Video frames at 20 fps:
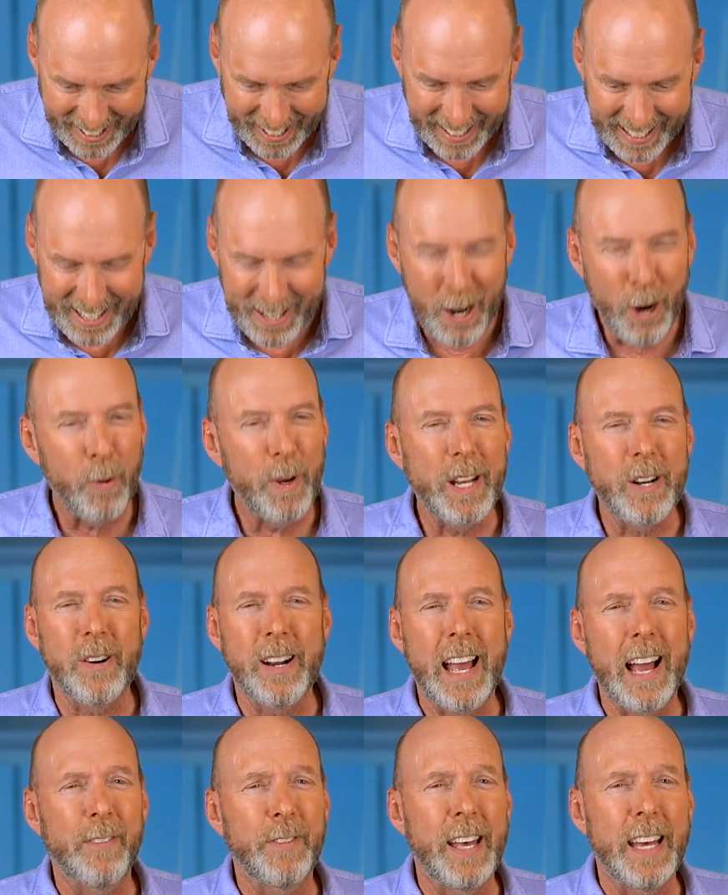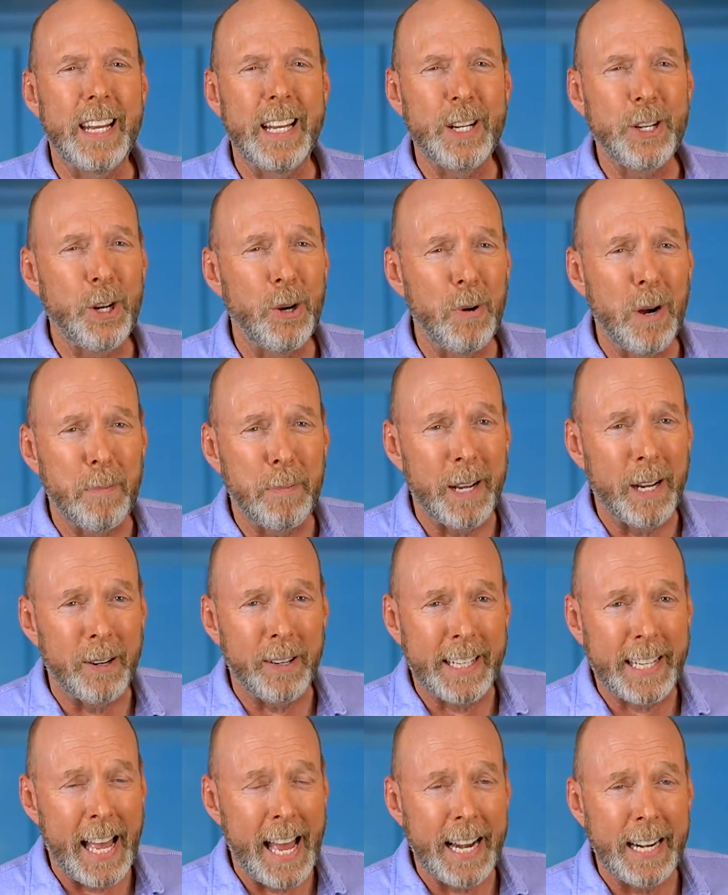We don't have that issue up here
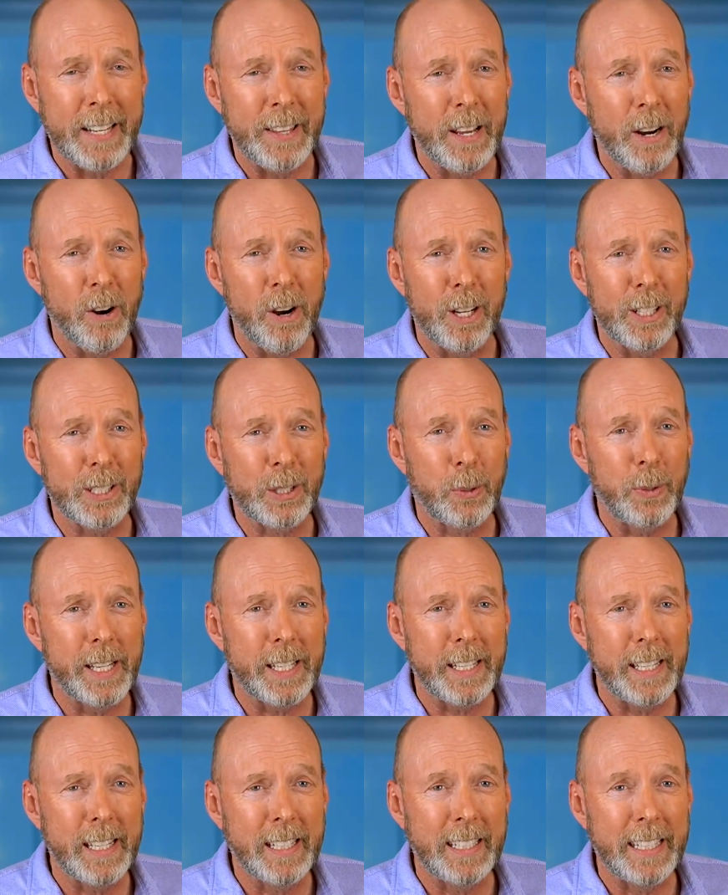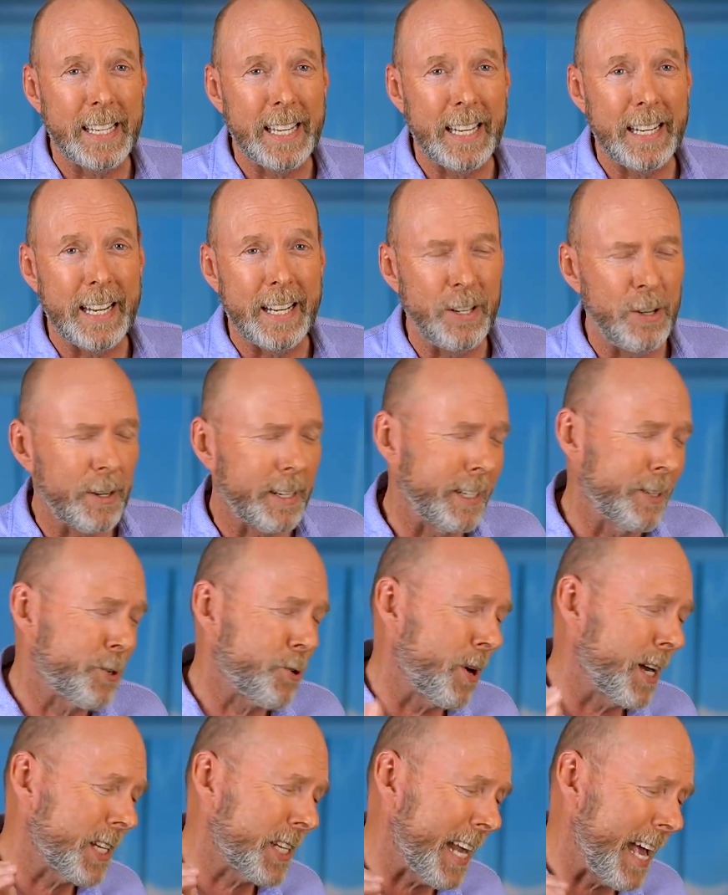in Canada. They're all squeaky clean, and you can
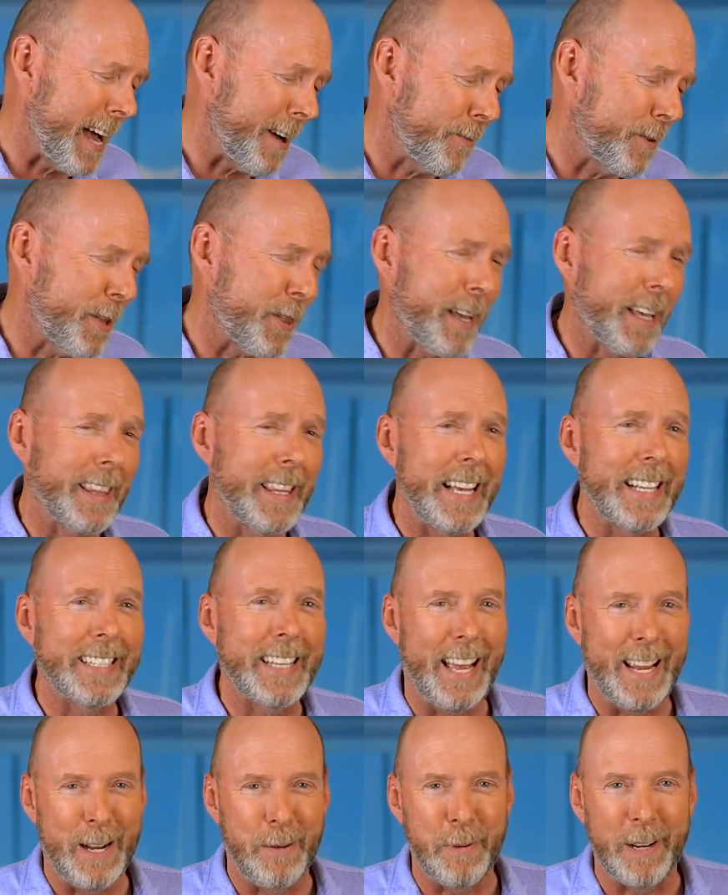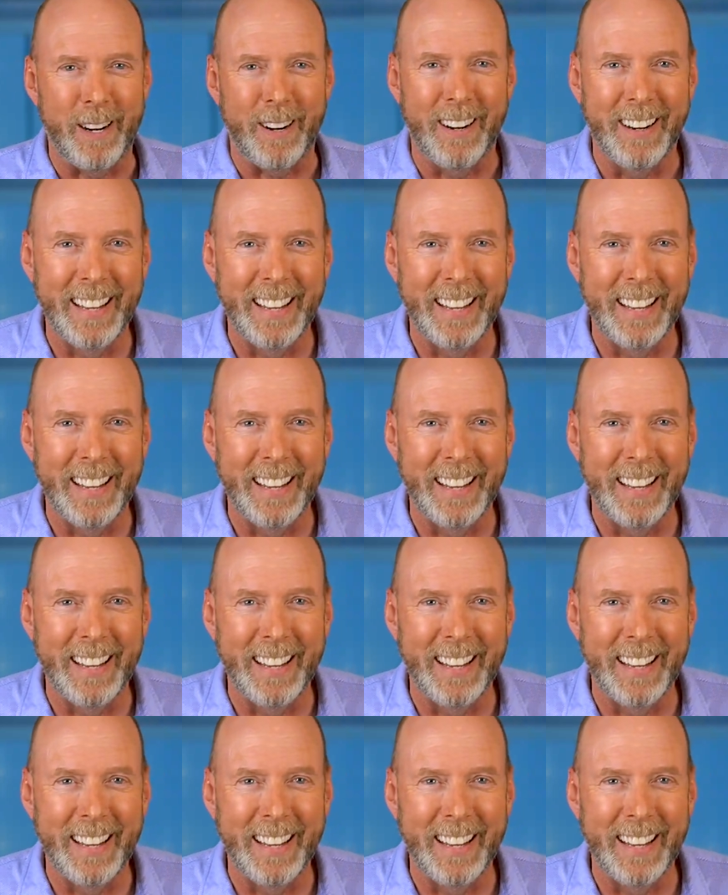trust everything they say up here.